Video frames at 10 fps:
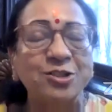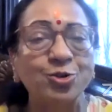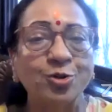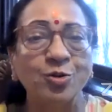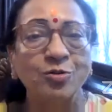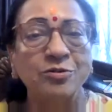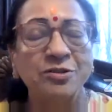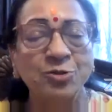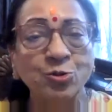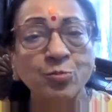So,
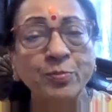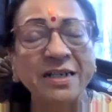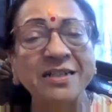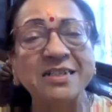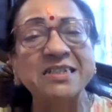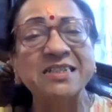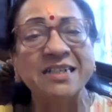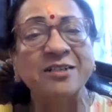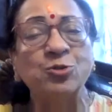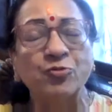do you bring this
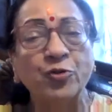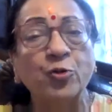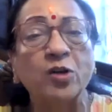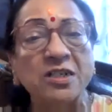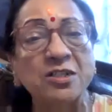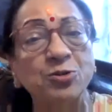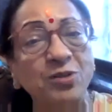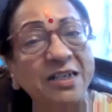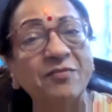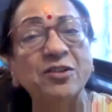into focus? Do
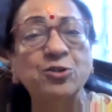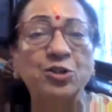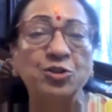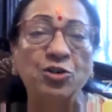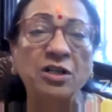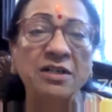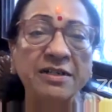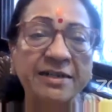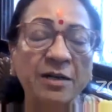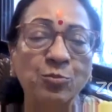you think we should talk a
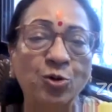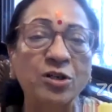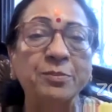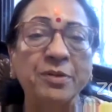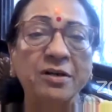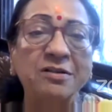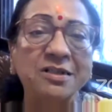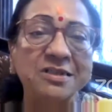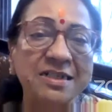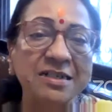little more about
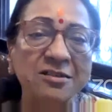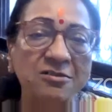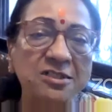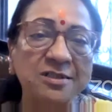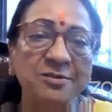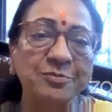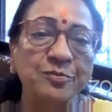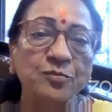this thing, Doctor?